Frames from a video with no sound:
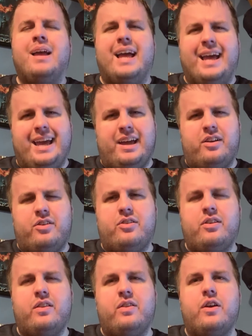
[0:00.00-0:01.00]
and
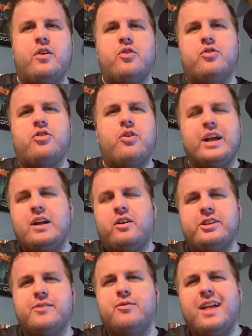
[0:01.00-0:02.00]
they're turning on
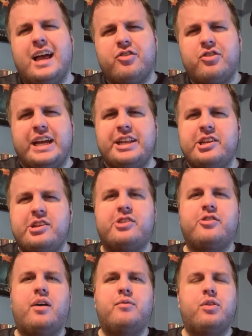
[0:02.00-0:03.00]
some flashlights and stuff.